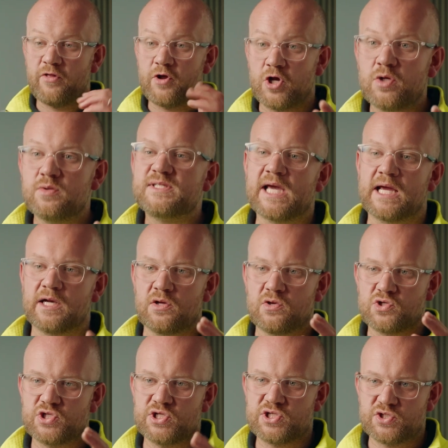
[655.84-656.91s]
of the new
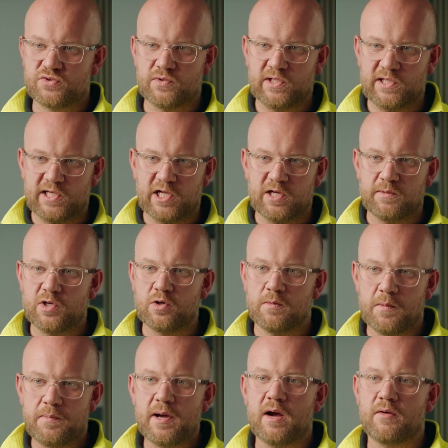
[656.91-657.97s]
technologies that's really going to become
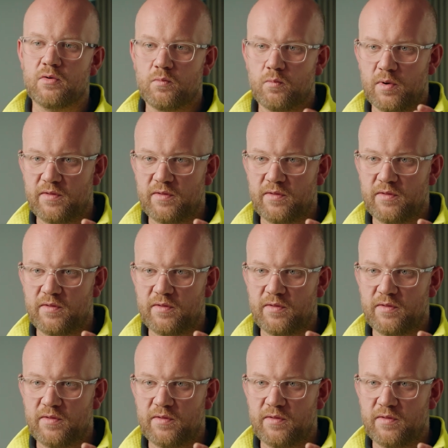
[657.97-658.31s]
apparent